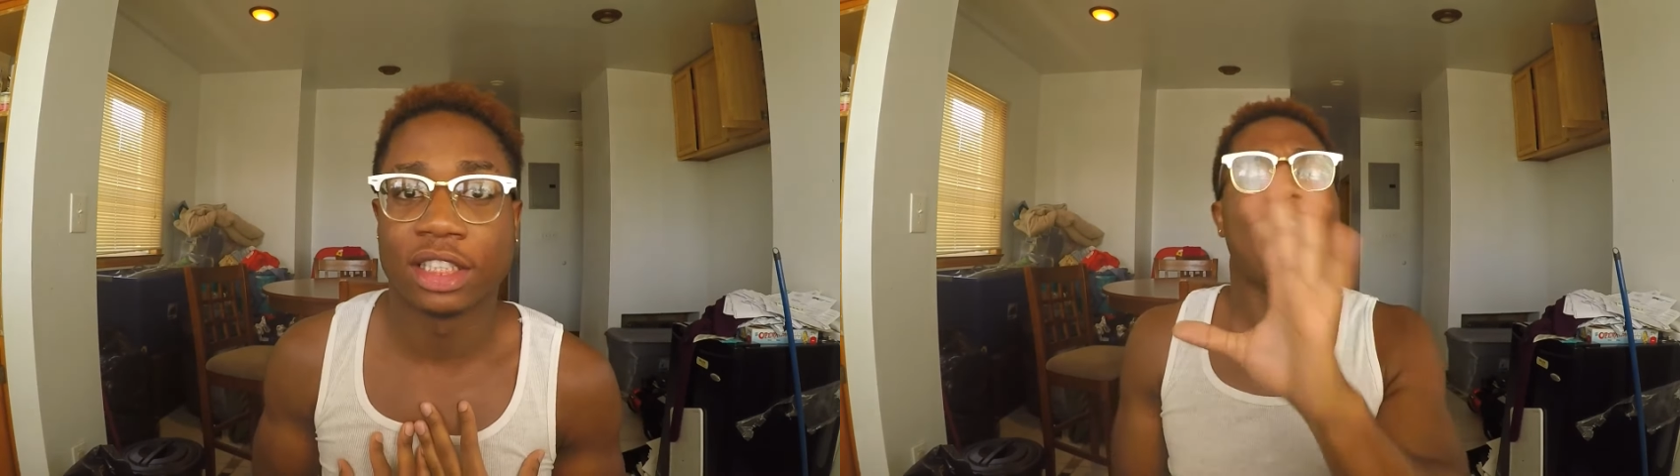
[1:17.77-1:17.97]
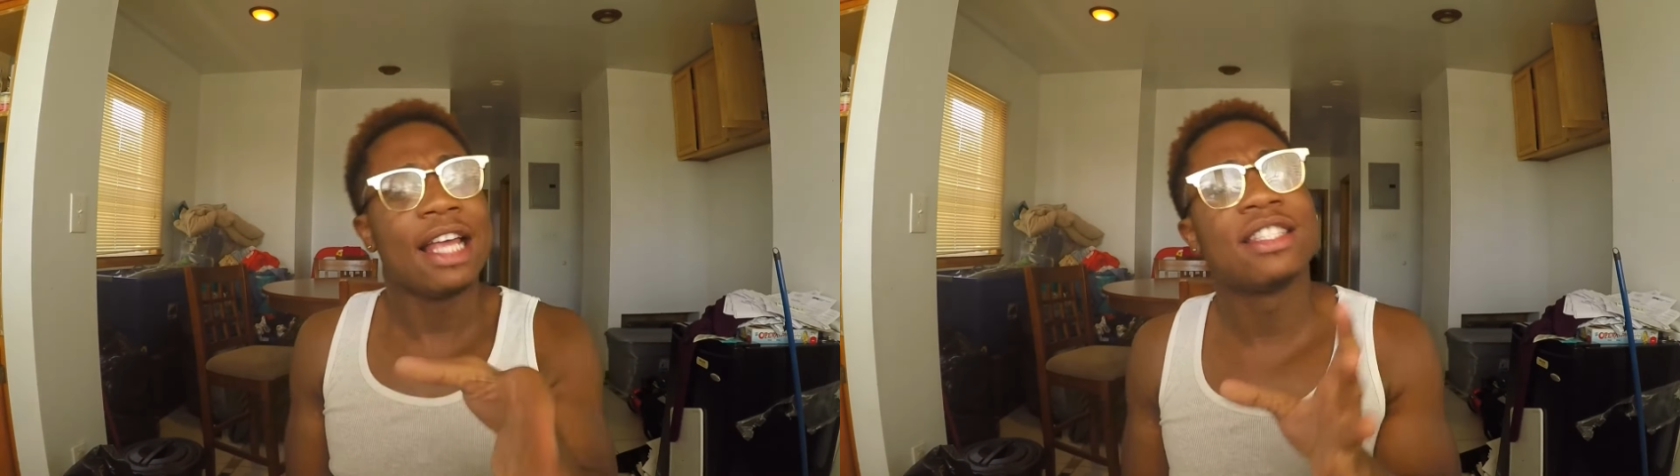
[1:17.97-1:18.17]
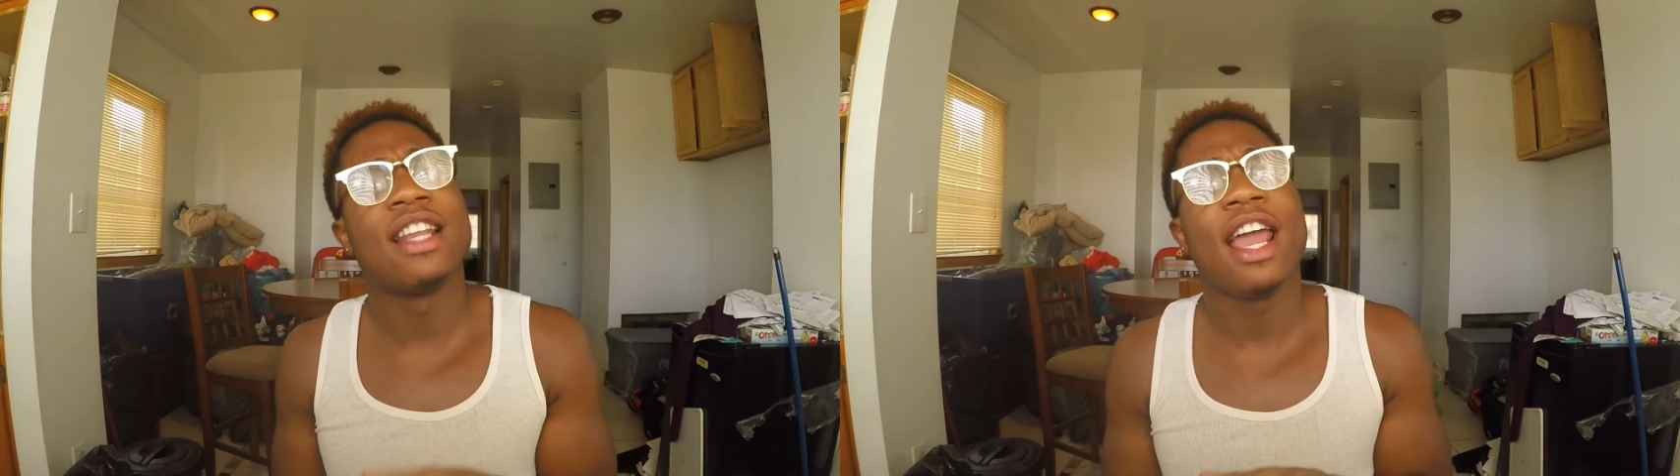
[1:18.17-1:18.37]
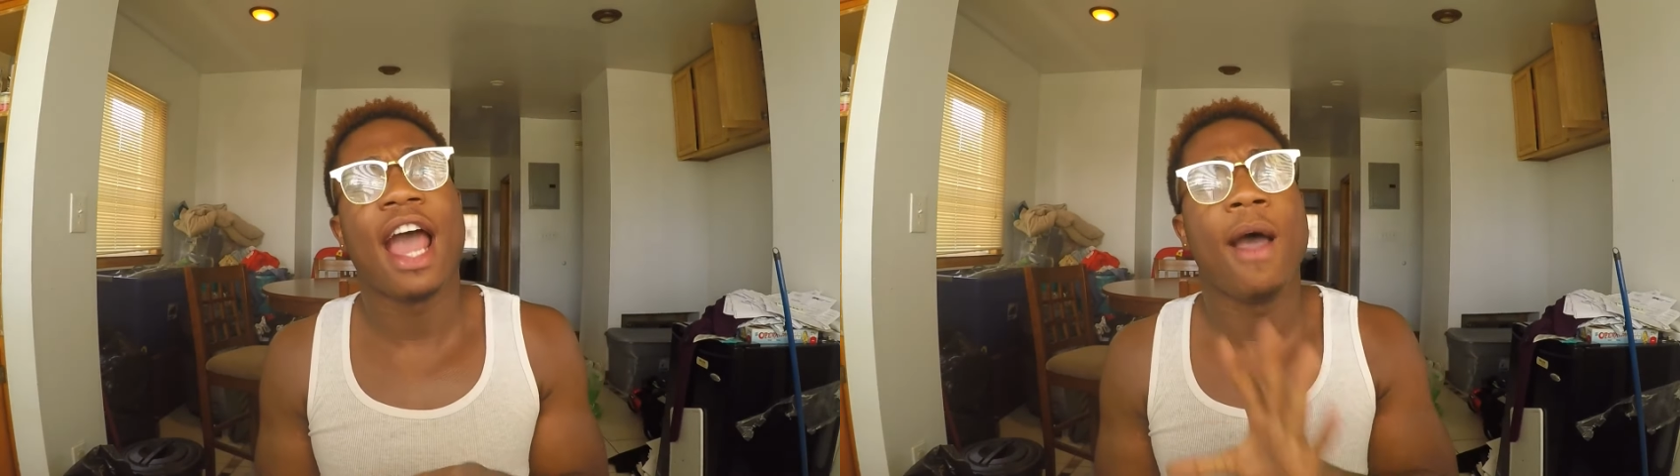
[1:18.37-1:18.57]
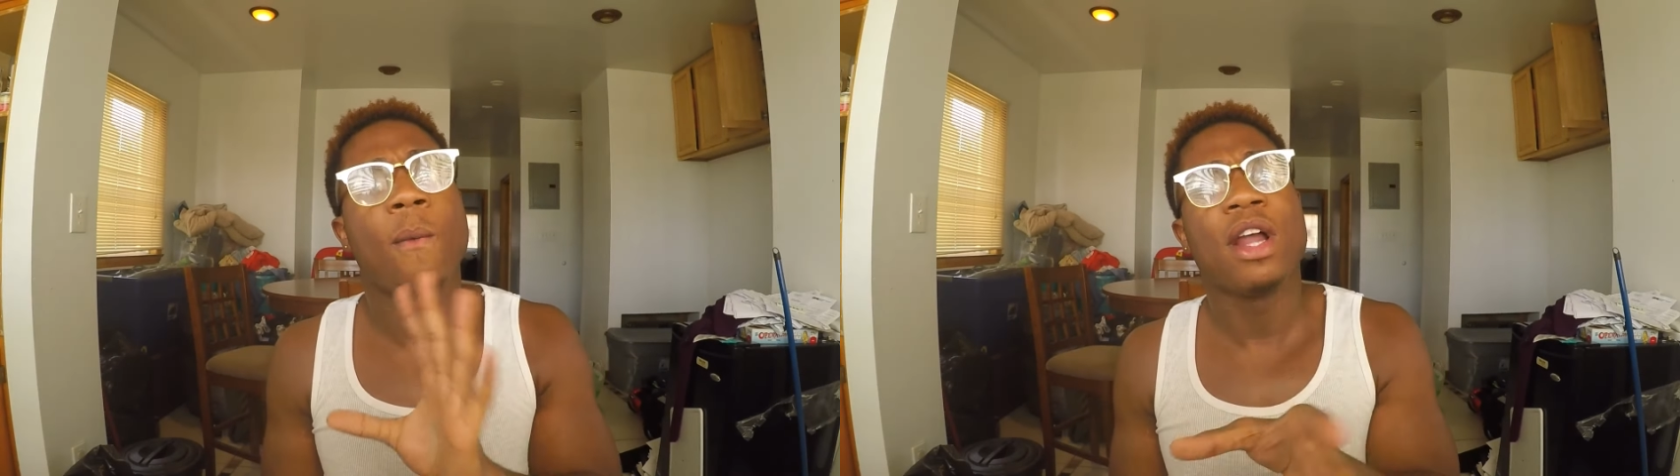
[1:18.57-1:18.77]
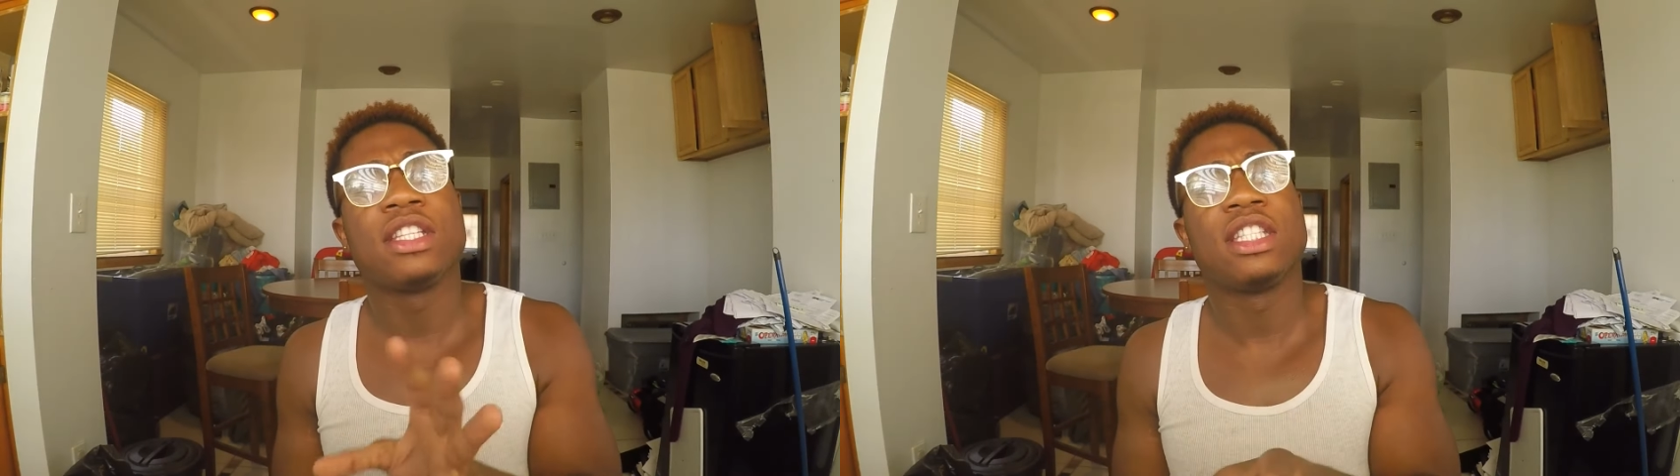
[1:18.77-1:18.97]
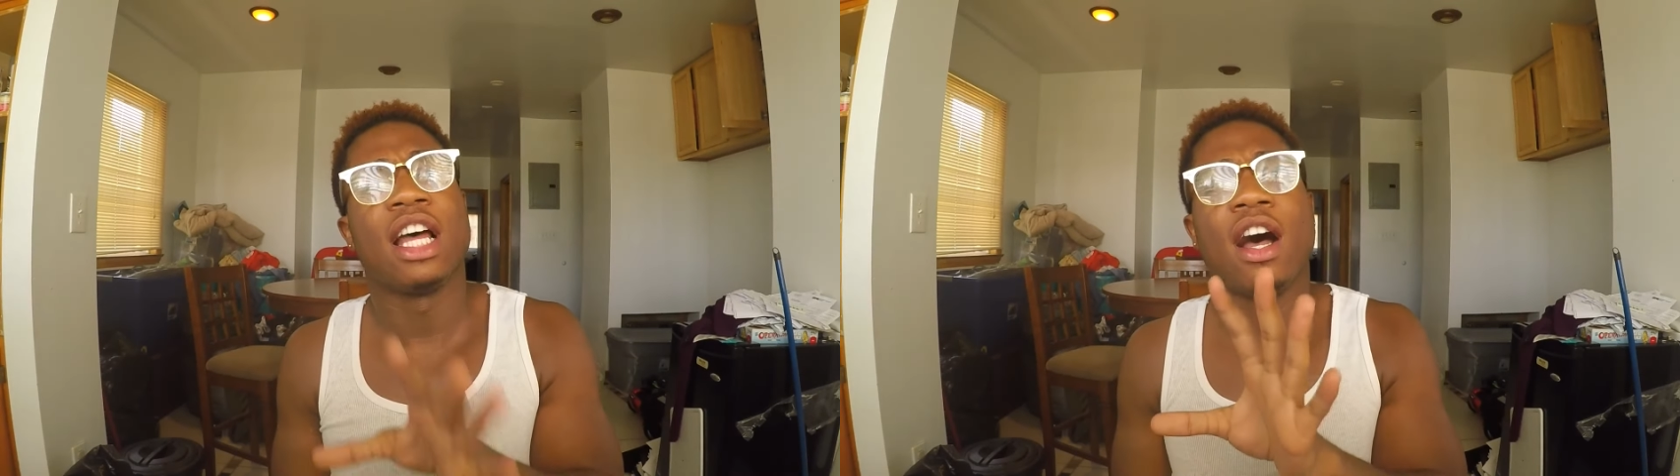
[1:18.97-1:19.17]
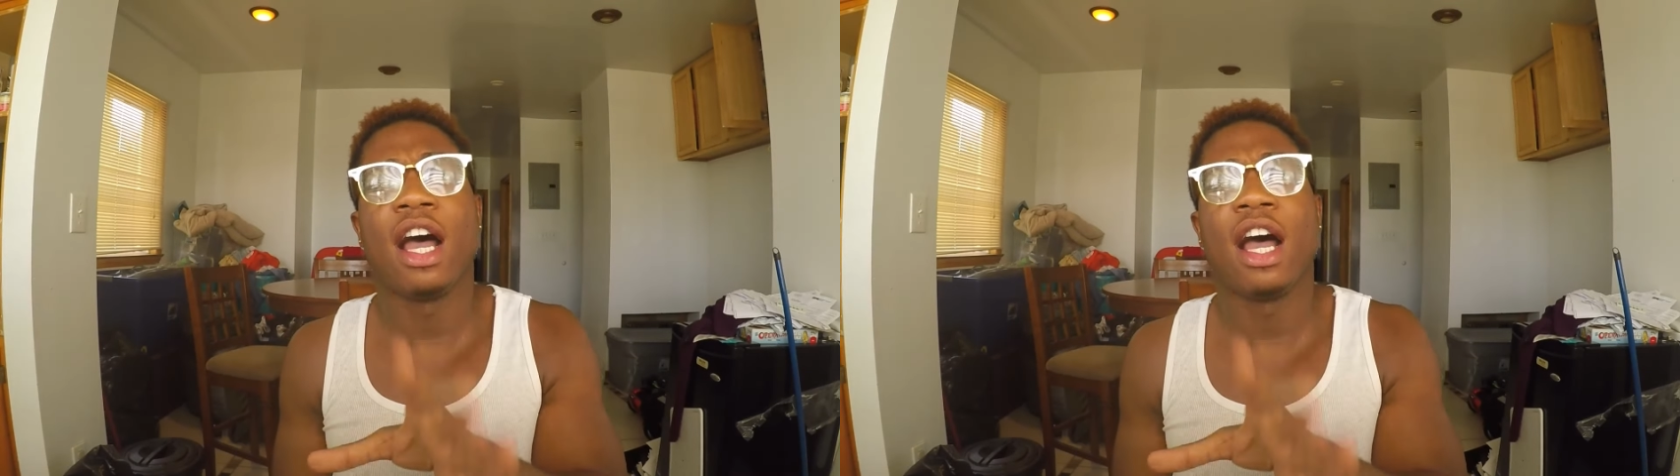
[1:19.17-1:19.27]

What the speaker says: Last night, I watched the